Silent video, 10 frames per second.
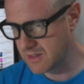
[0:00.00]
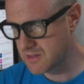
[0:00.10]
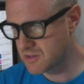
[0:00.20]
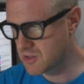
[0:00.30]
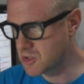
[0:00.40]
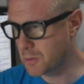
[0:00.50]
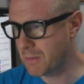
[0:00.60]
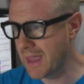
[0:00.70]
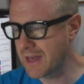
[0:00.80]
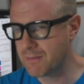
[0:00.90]
is to
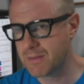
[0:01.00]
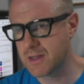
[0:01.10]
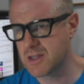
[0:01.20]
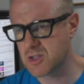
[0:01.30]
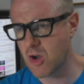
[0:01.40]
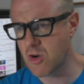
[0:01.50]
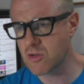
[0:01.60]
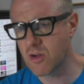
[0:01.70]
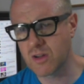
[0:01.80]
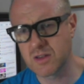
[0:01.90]
Japan a bit as Hong
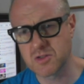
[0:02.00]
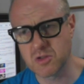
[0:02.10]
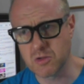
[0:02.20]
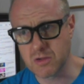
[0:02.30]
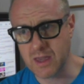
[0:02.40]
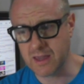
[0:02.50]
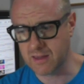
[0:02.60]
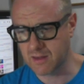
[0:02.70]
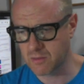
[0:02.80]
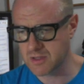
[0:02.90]
Kong is to
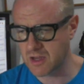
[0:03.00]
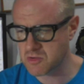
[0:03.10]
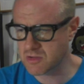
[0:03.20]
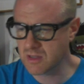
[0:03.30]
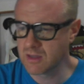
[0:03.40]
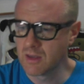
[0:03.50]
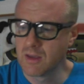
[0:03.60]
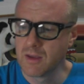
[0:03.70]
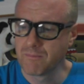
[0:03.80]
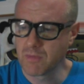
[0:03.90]
UK. It was
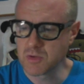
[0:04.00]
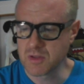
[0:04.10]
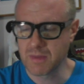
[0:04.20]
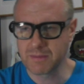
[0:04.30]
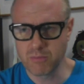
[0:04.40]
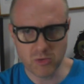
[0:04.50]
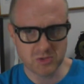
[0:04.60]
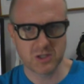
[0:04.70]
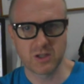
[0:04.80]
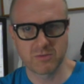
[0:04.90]
the main port
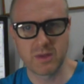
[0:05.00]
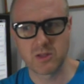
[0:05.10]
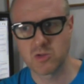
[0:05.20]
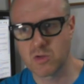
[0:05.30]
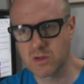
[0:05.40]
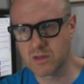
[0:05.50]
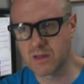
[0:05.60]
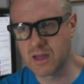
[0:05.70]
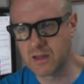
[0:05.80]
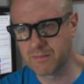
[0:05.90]
city of Manchuria
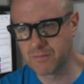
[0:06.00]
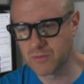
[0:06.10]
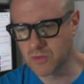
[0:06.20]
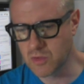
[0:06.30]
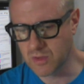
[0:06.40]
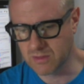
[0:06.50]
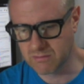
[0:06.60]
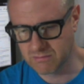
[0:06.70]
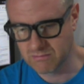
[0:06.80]
during